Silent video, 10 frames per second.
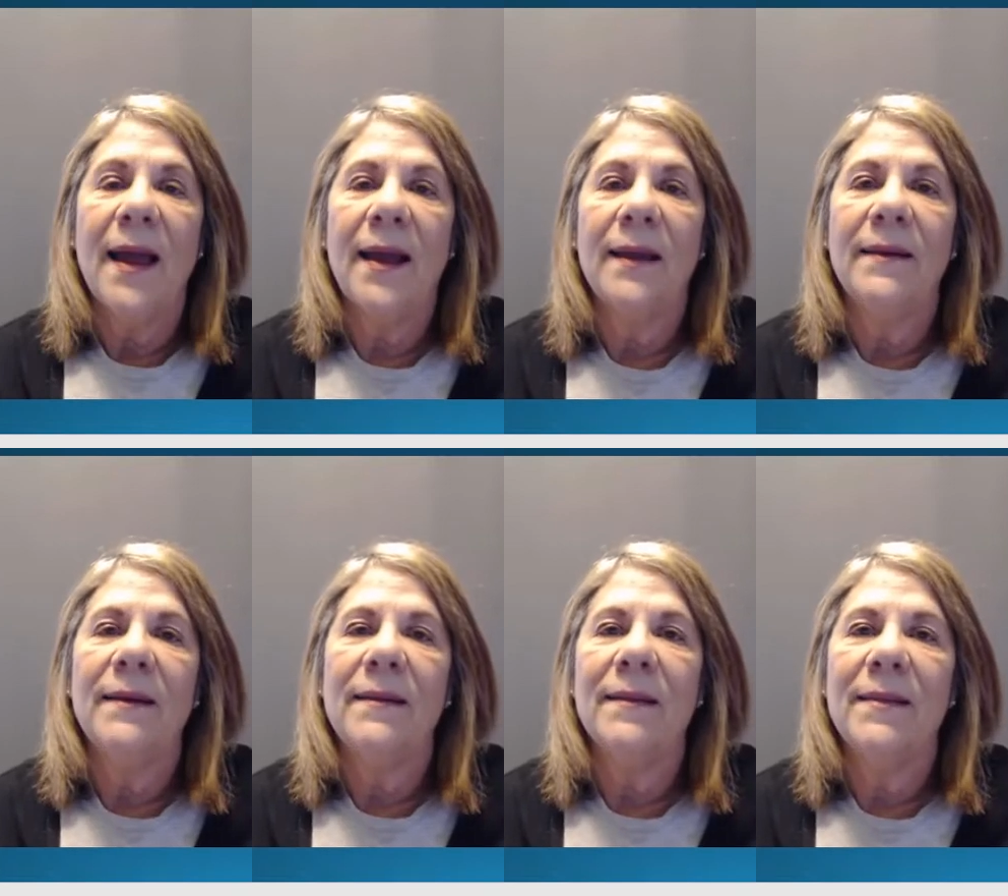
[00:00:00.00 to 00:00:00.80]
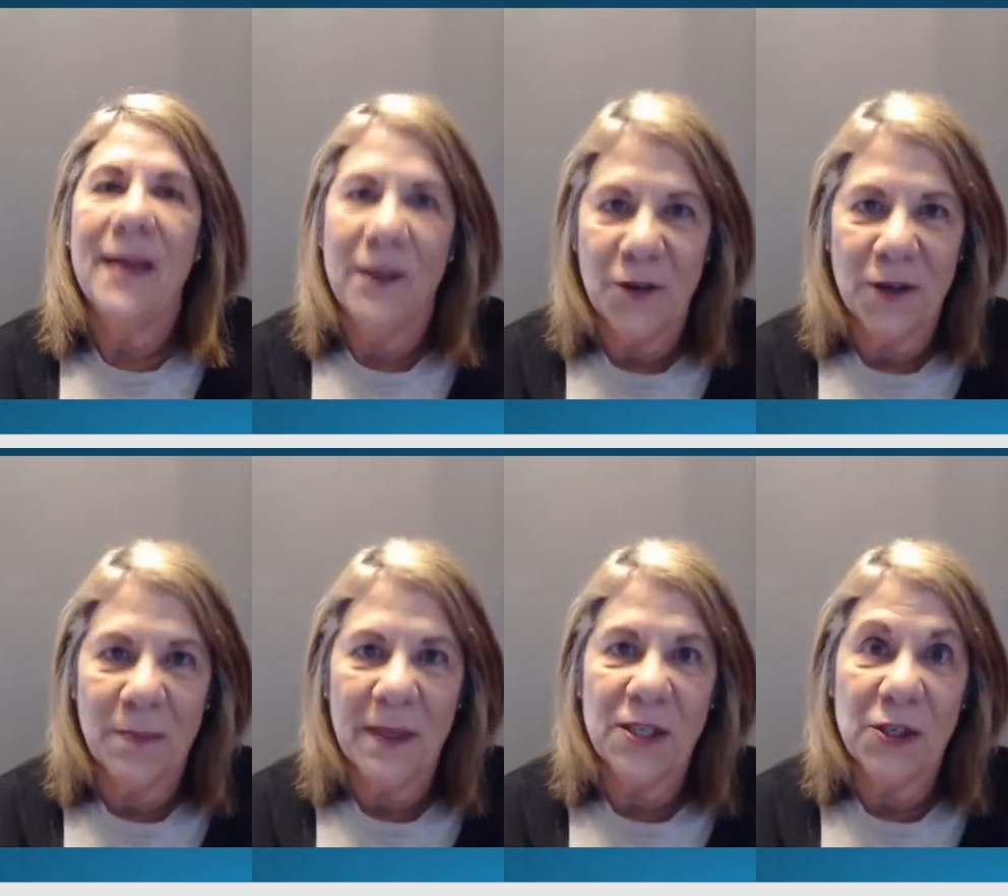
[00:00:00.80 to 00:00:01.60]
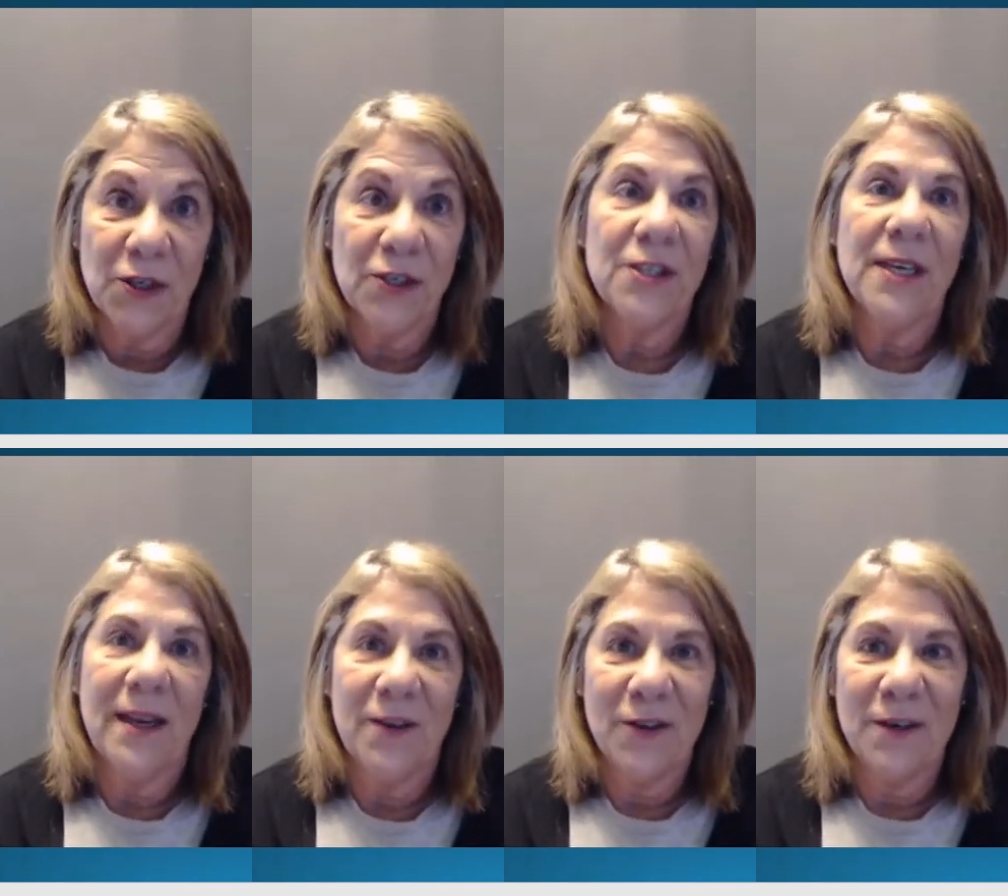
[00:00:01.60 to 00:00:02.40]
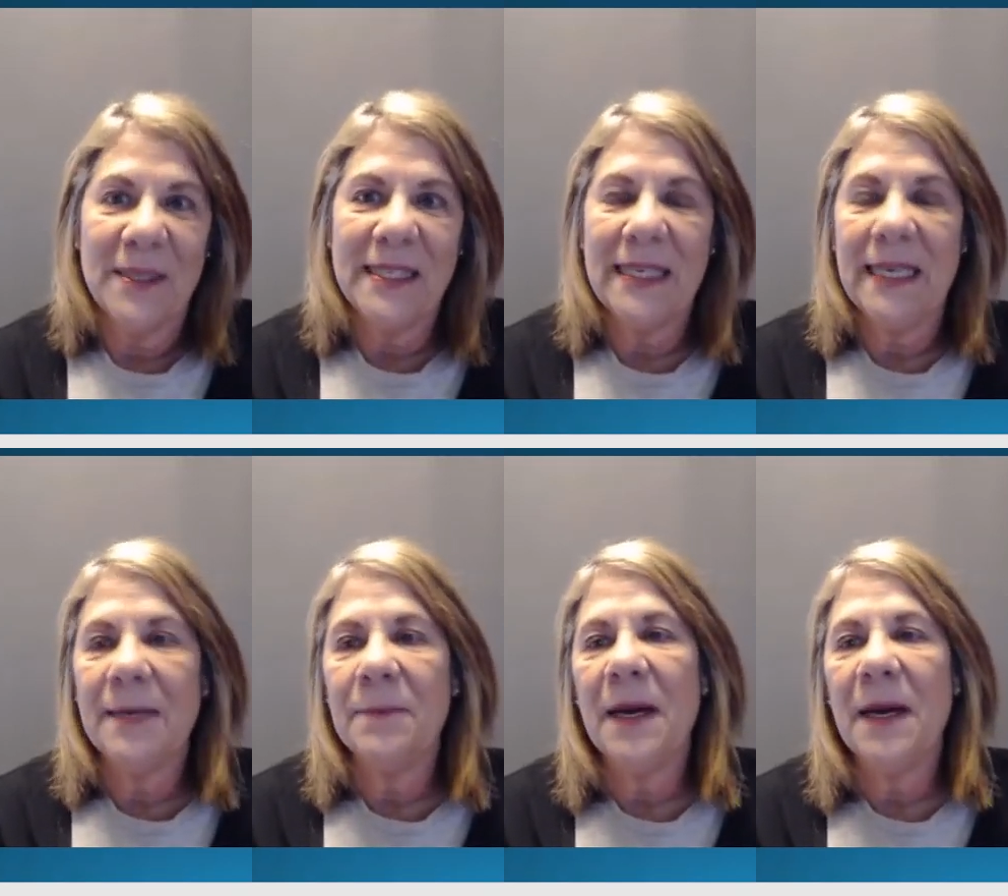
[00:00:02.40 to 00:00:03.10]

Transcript: and then you're going to be searched and you're going to be seen.